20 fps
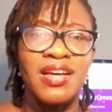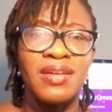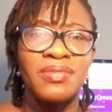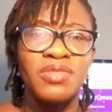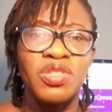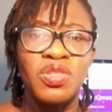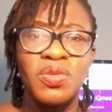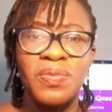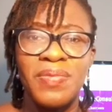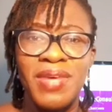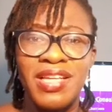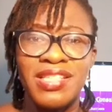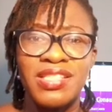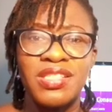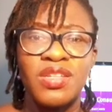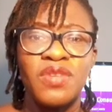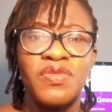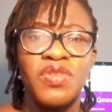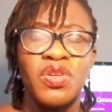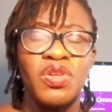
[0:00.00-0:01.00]
to the
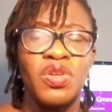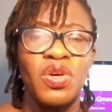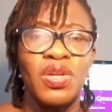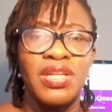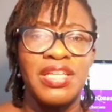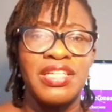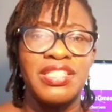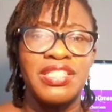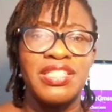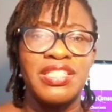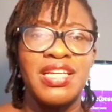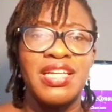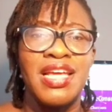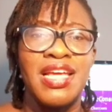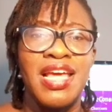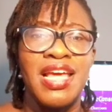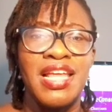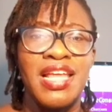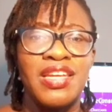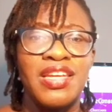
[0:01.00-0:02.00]
best of your knowledge.
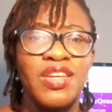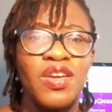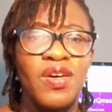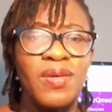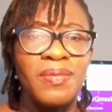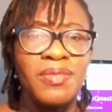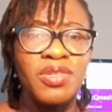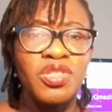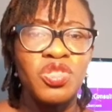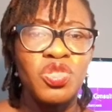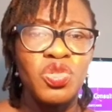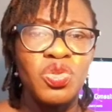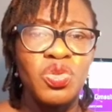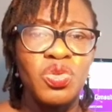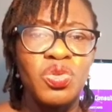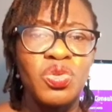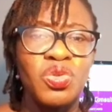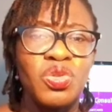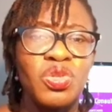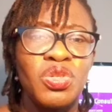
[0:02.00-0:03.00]
And number
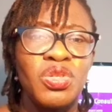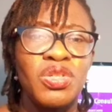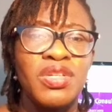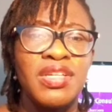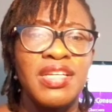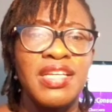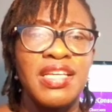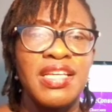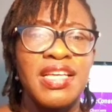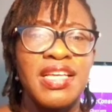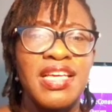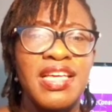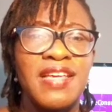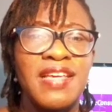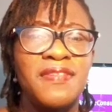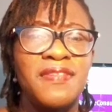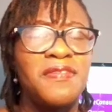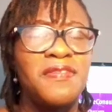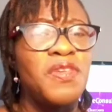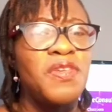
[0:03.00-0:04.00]
two,
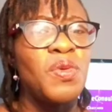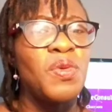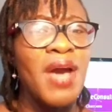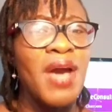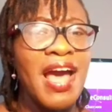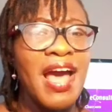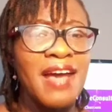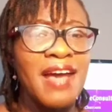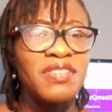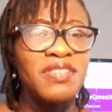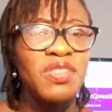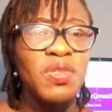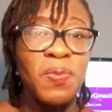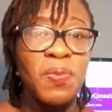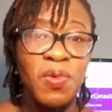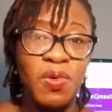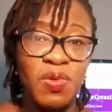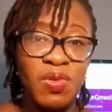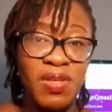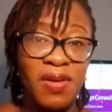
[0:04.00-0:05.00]
if you have to
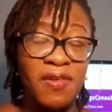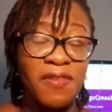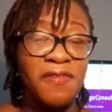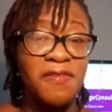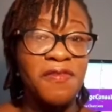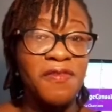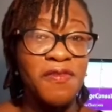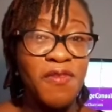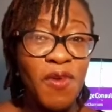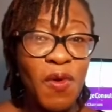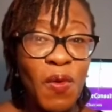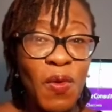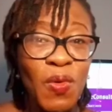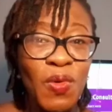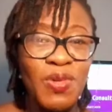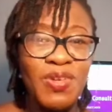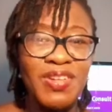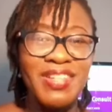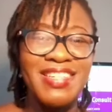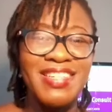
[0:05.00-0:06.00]
put a
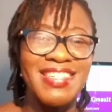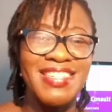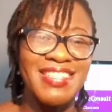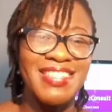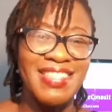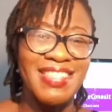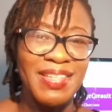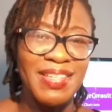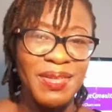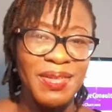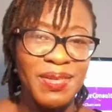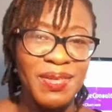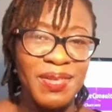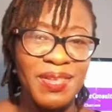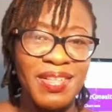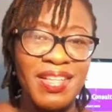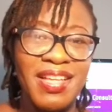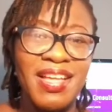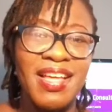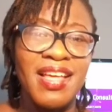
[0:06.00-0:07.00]
phone detail,
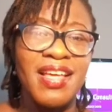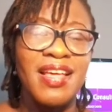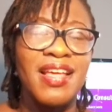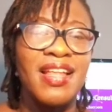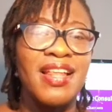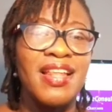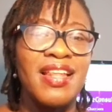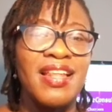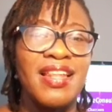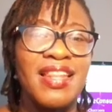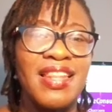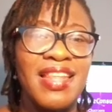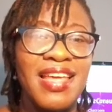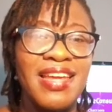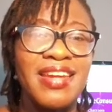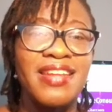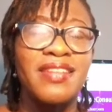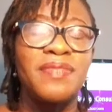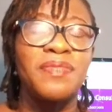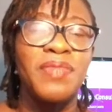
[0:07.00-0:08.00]

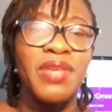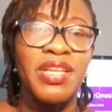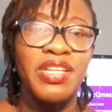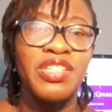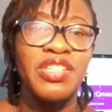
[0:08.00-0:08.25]
let it be